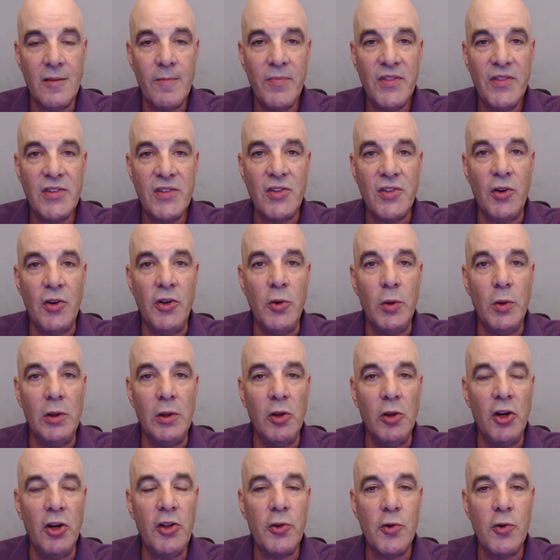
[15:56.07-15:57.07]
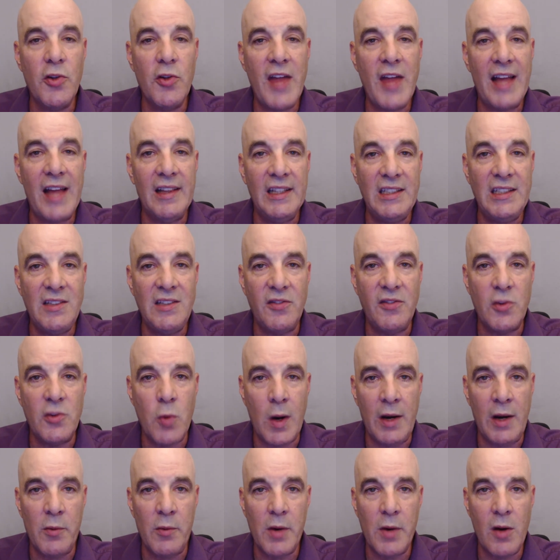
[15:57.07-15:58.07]
So you would look through that list of
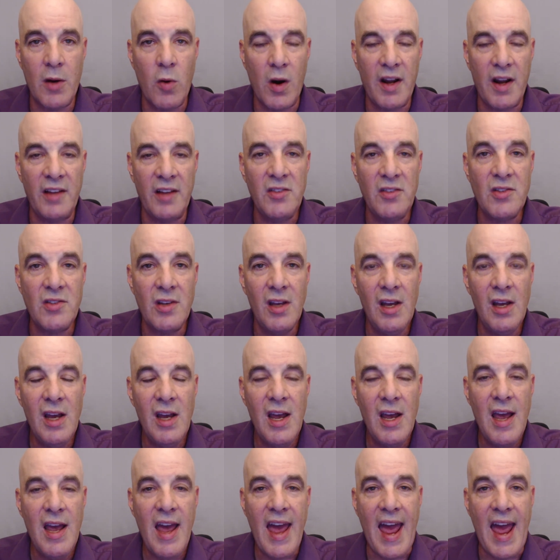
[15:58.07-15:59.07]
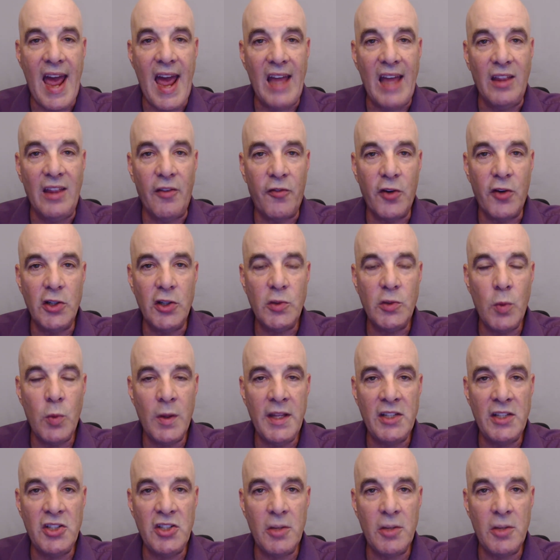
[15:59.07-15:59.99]
20 recordings, and the first one that